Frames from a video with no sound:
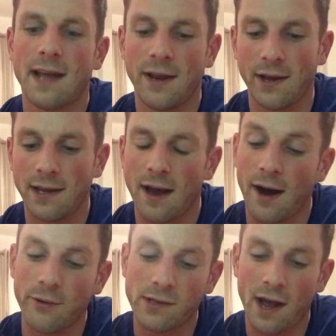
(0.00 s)
Anyway,
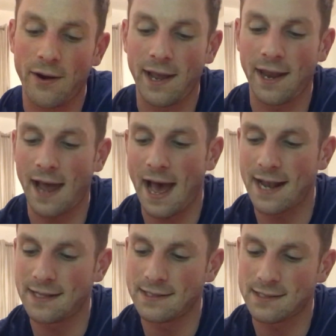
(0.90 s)
I was going in,
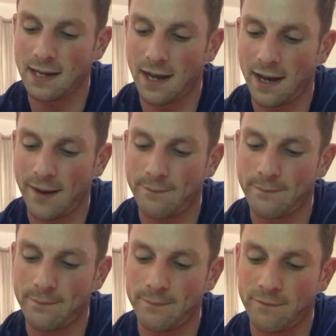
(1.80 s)
and
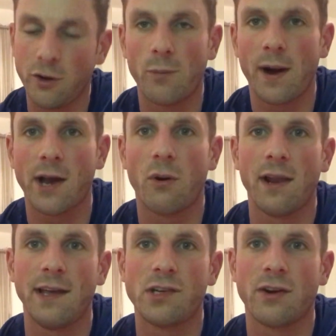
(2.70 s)
fueled by
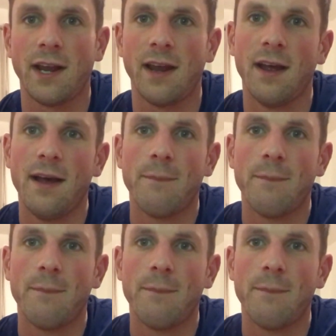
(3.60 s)
Quality Street.